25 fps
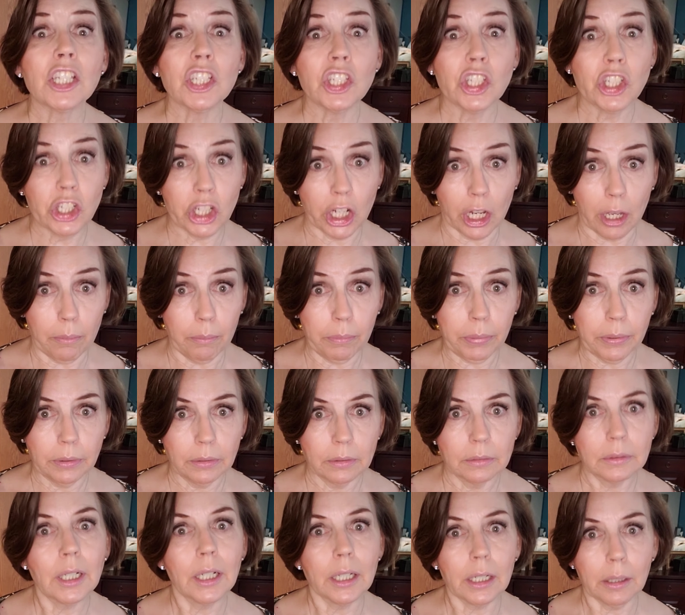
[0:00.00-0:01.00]
Jump
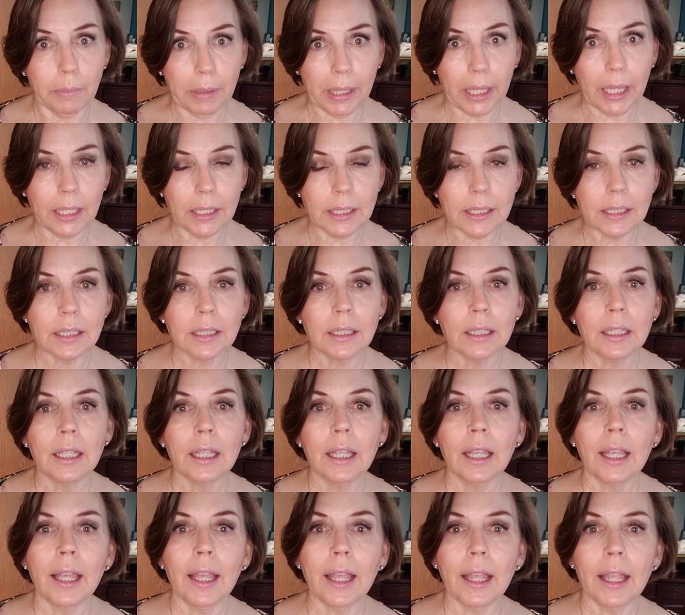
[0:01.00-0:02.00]
out of bed.
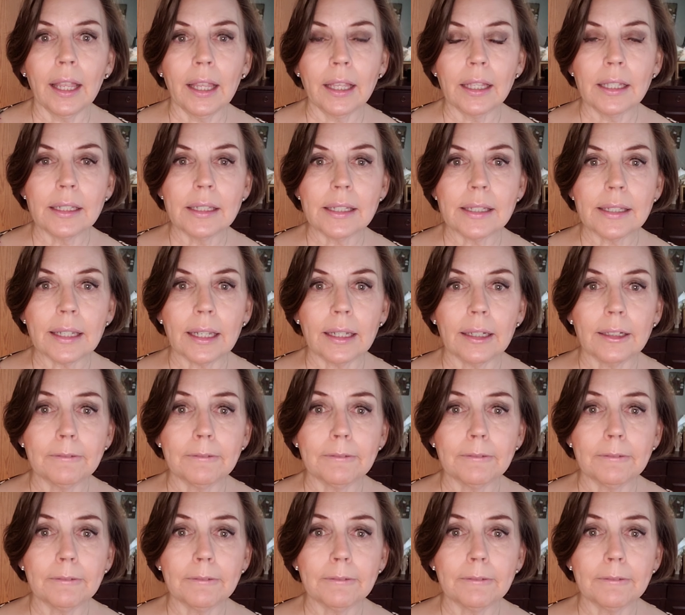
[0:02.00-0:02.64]
And